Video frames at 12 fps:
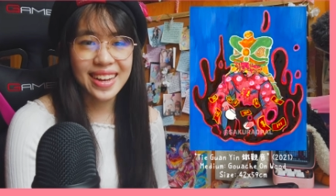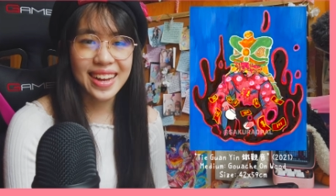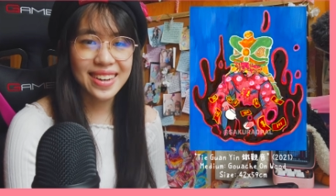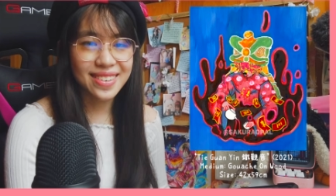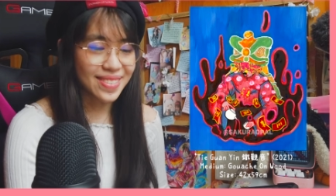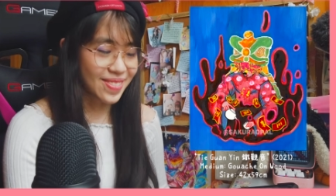
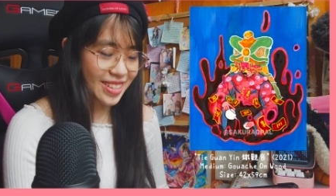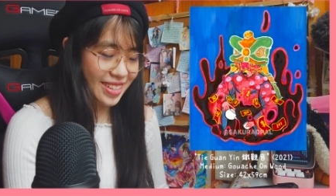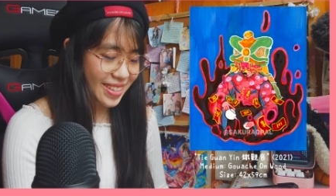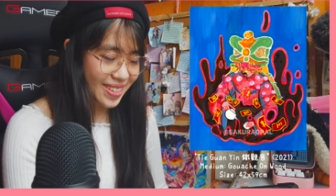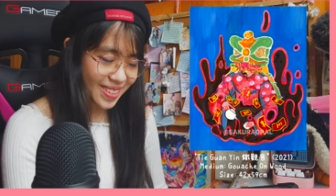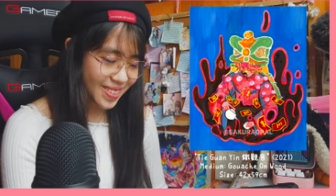I don't
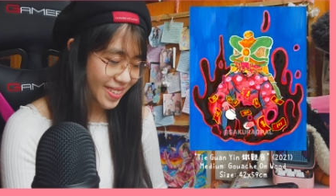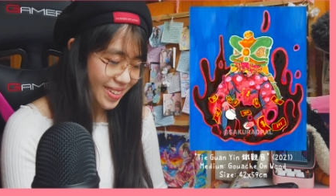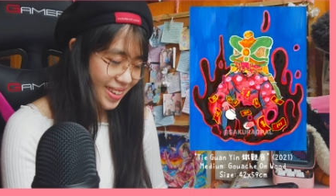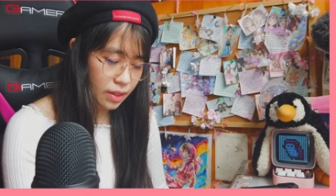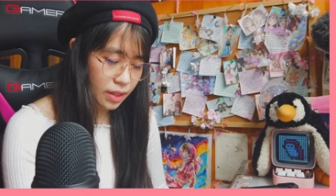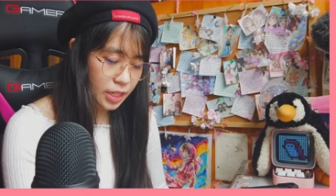really know.
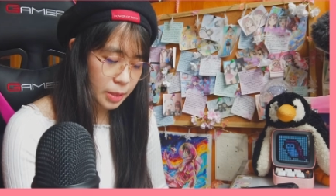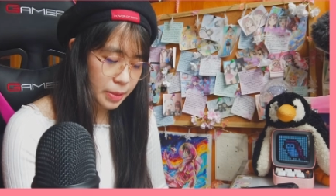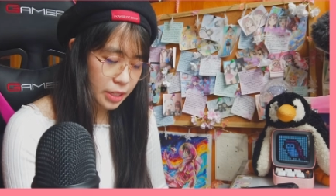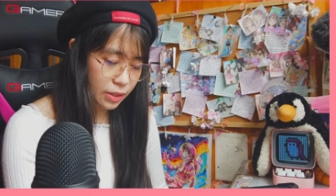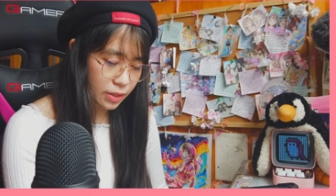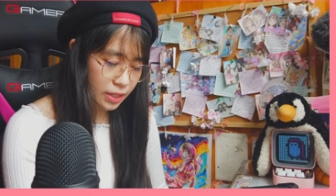In this
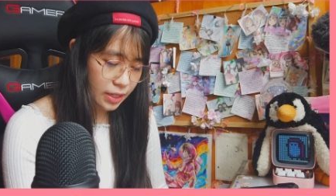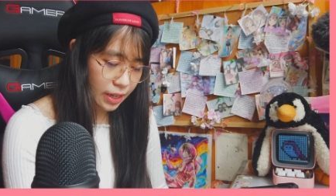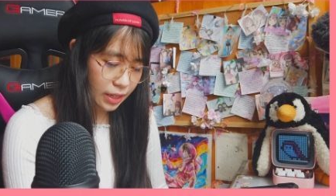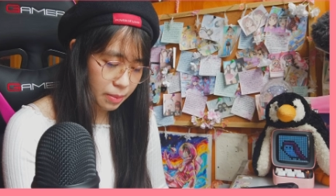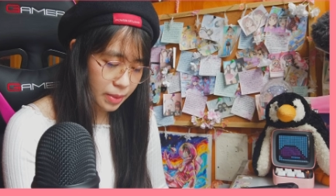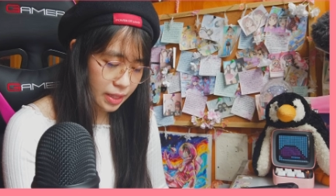piece you see
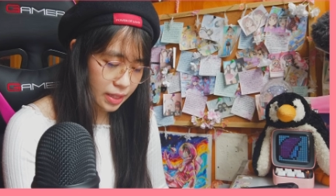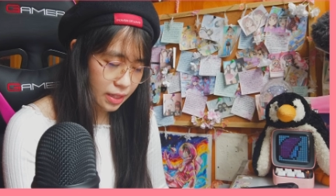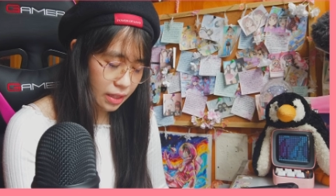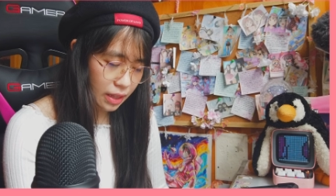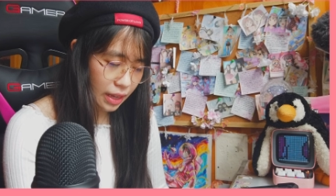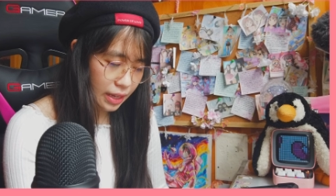
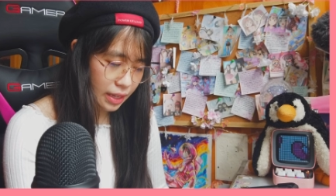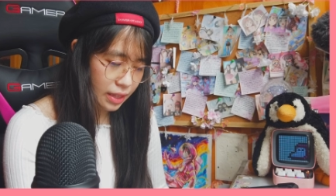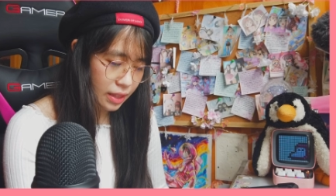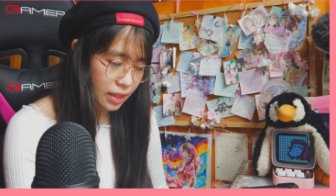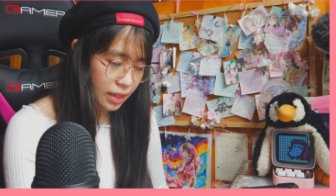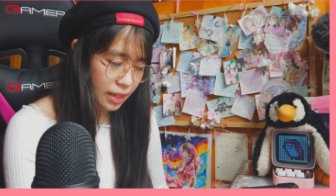elements
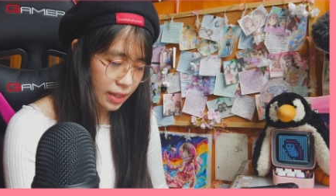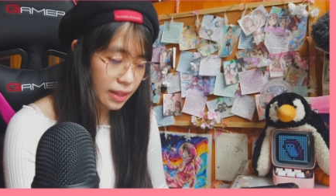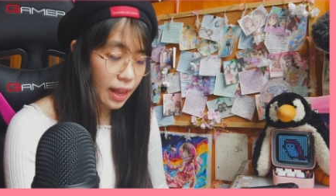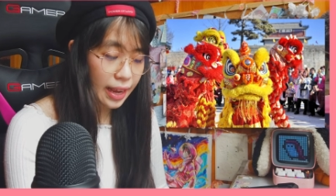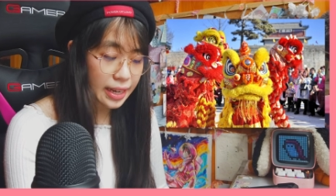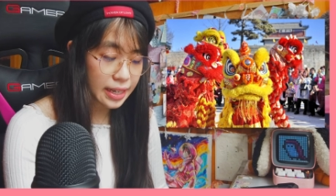like the
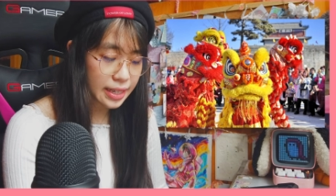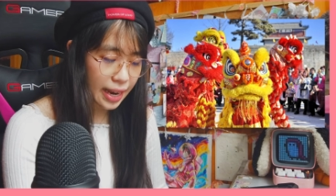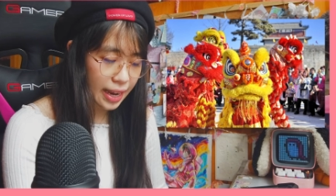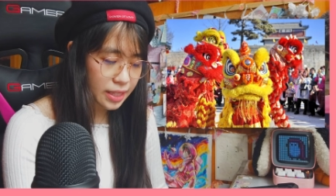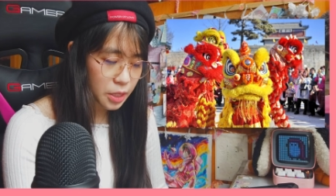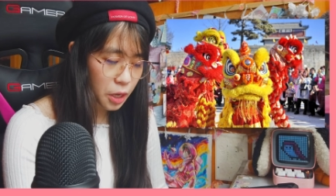lion
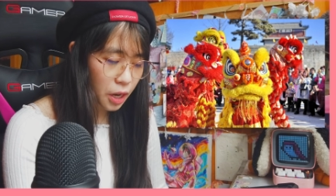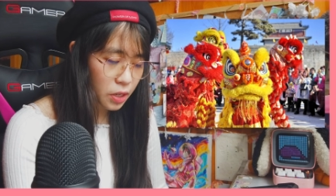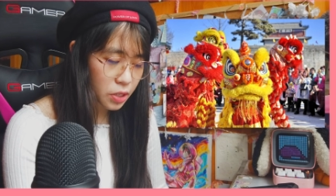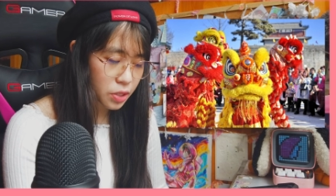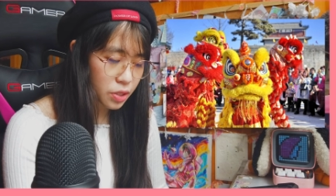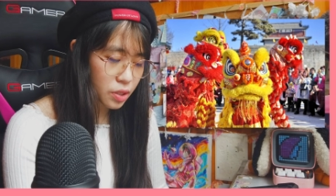dance
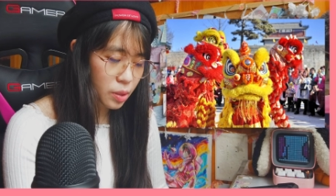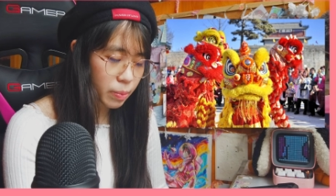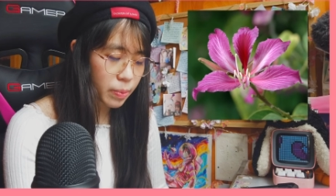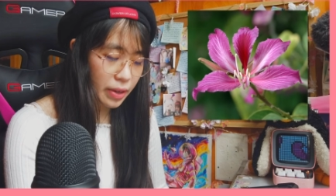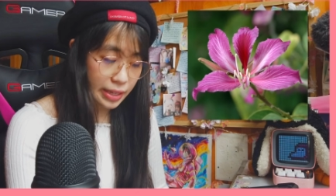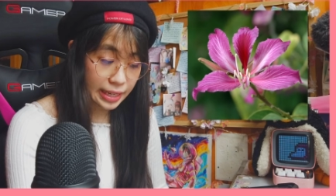
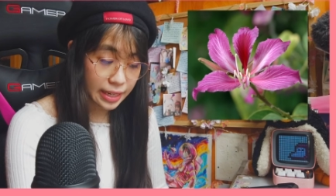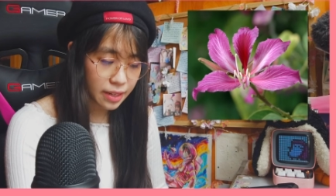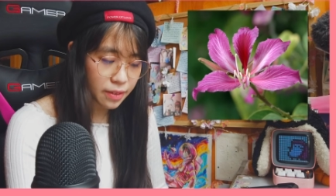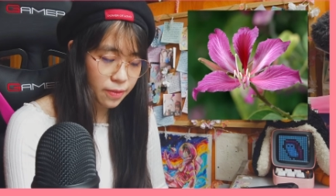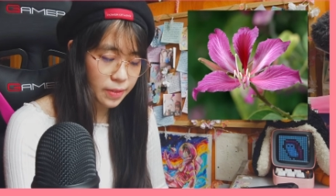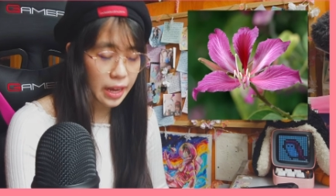costume,
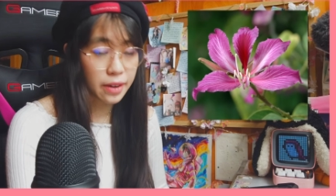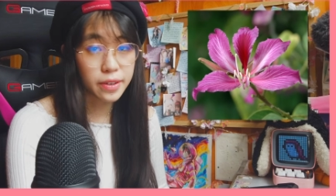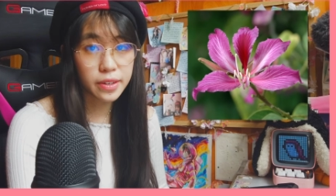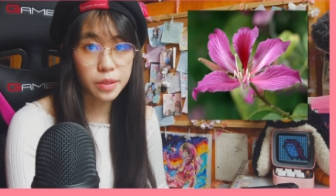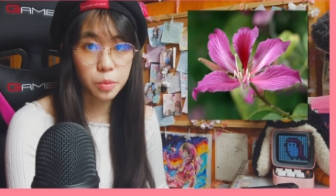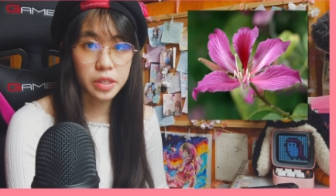Bohemia
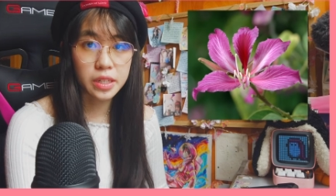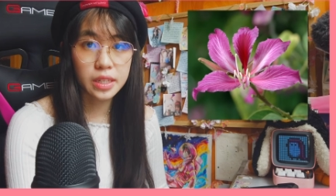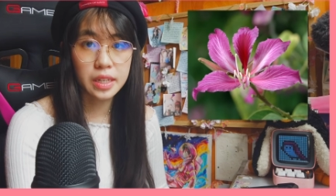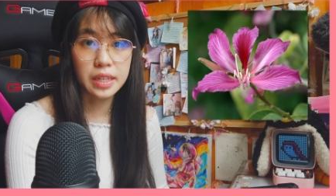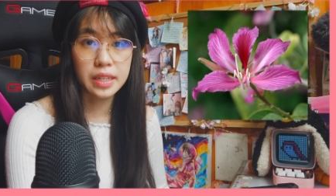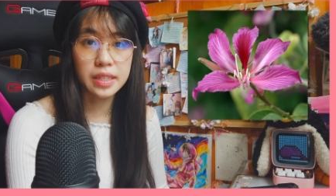flowers, which
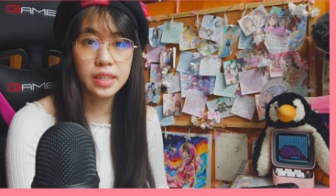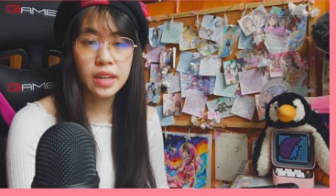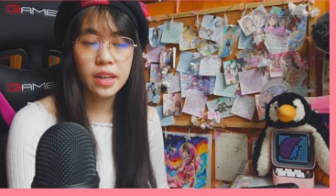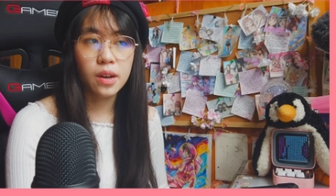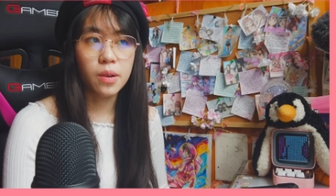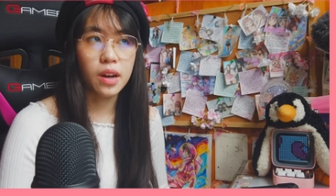is
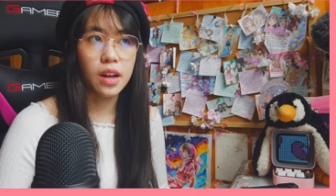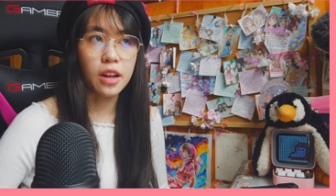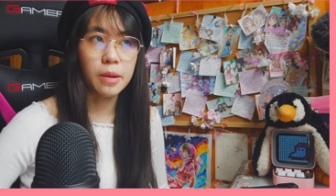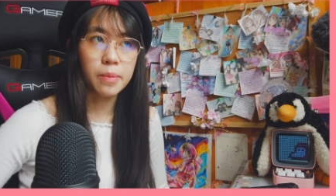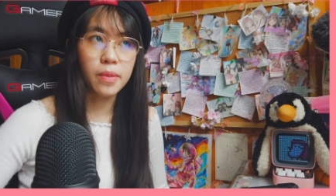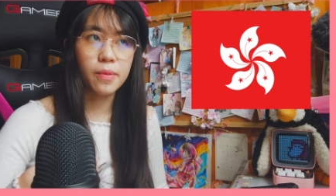
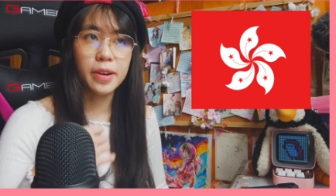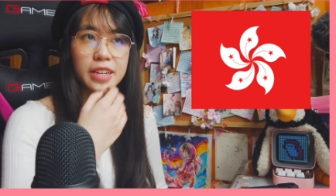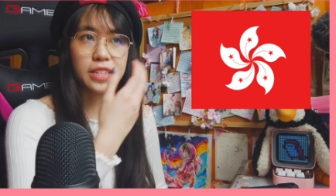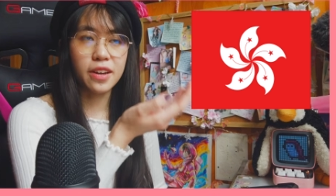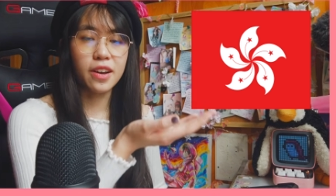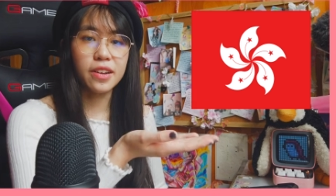what
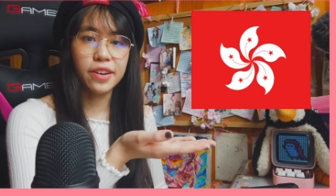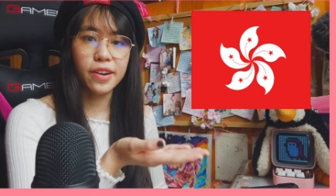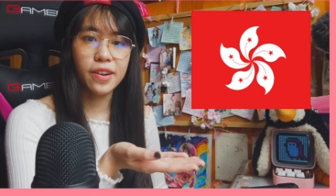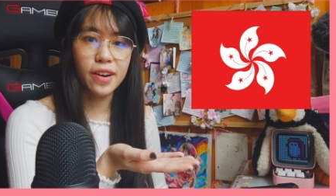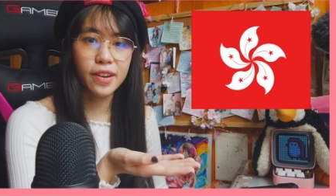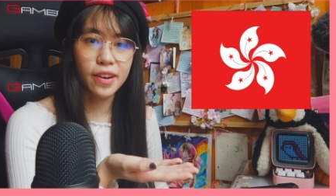is on
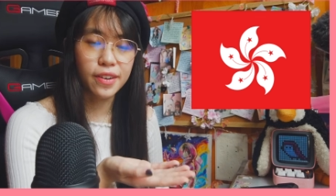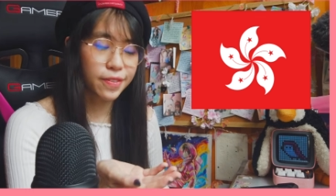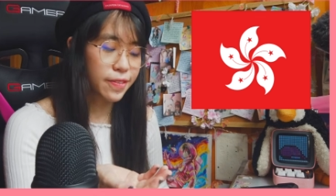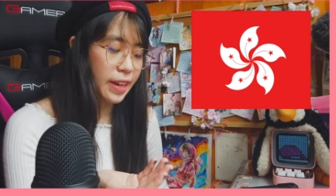our Hong Kong